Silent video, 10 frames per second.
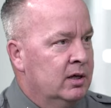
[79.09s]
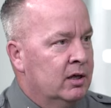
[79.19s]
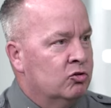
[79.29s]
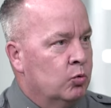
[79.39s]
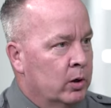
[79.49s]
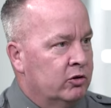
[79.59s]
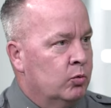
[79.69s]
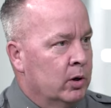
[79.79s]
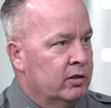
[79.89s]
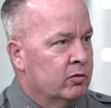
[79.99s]
in
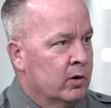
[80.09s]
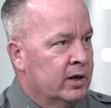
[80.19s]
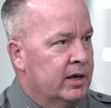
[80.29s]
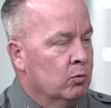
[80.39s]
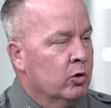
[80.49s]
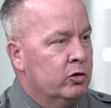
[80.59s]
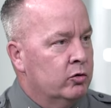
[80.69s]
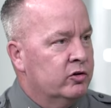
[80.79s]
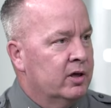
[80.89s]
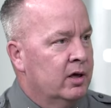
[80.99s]
2023, and we're
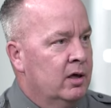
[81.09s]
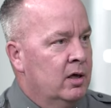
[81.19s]
using